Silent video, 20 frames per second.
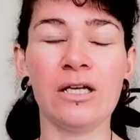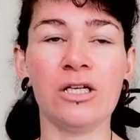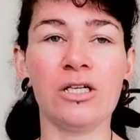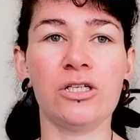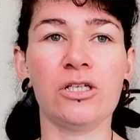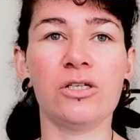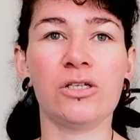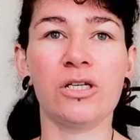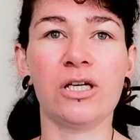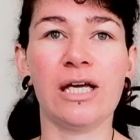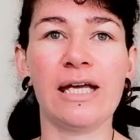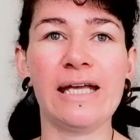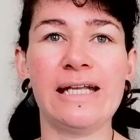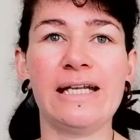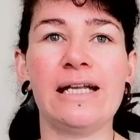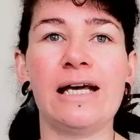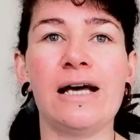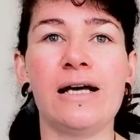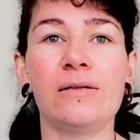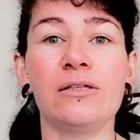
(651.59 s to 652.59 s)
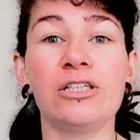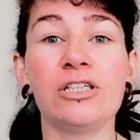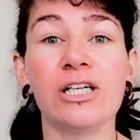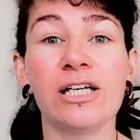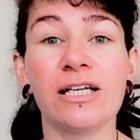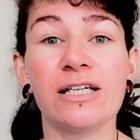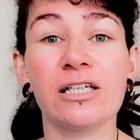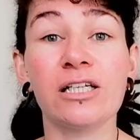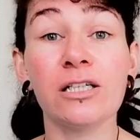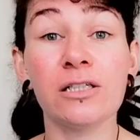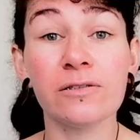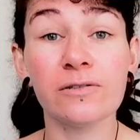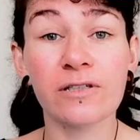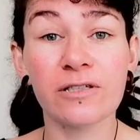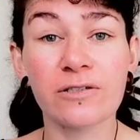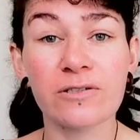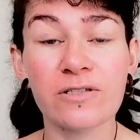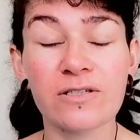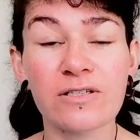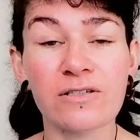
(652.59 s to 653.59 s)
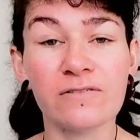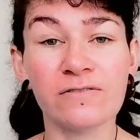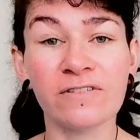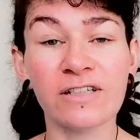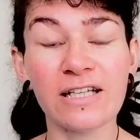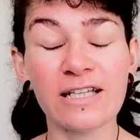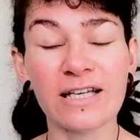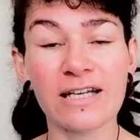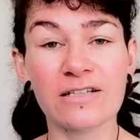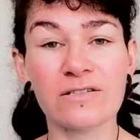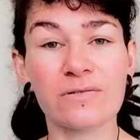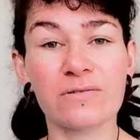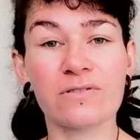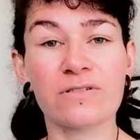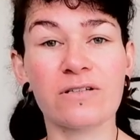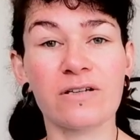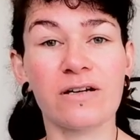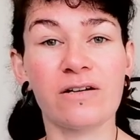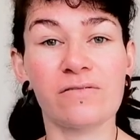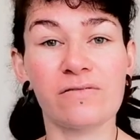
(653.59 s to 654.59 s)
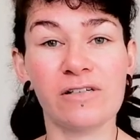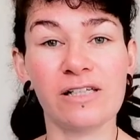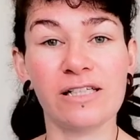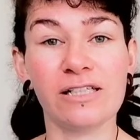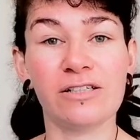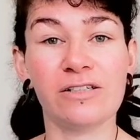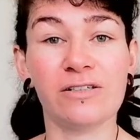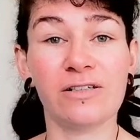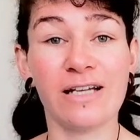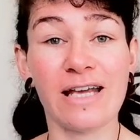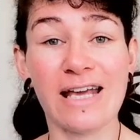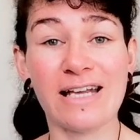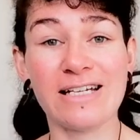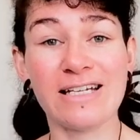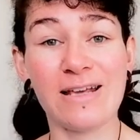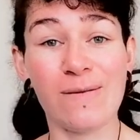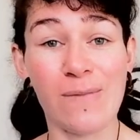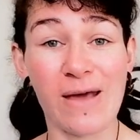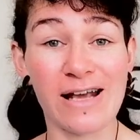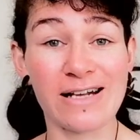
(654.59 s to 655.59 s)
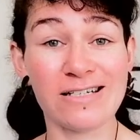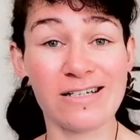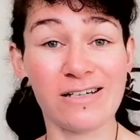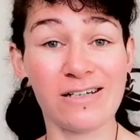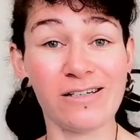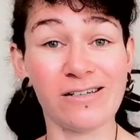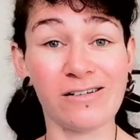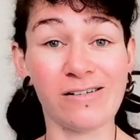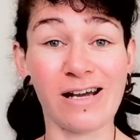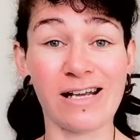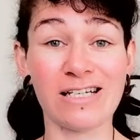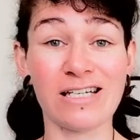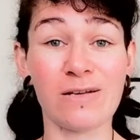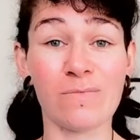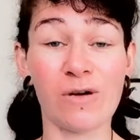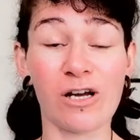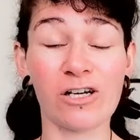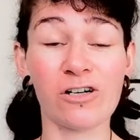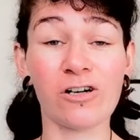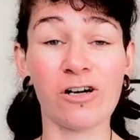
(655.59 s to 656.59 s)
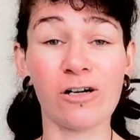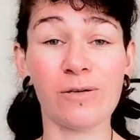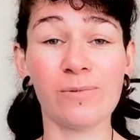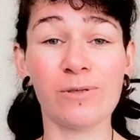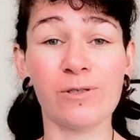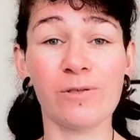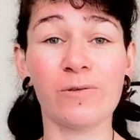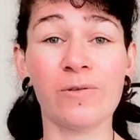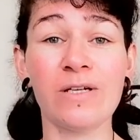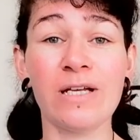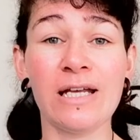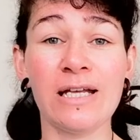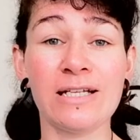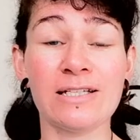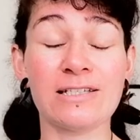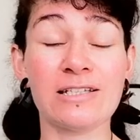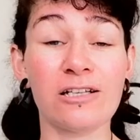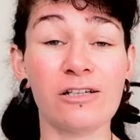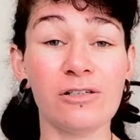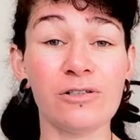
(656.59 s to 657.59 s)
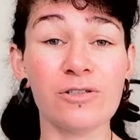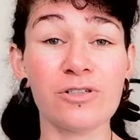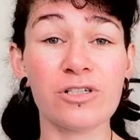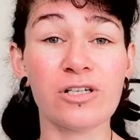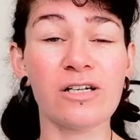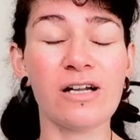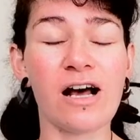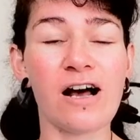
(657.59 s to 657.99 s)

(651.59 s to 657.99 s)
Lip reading: You can look at colloidal silver. That's also a really good antibacterial, antimicrobial solution.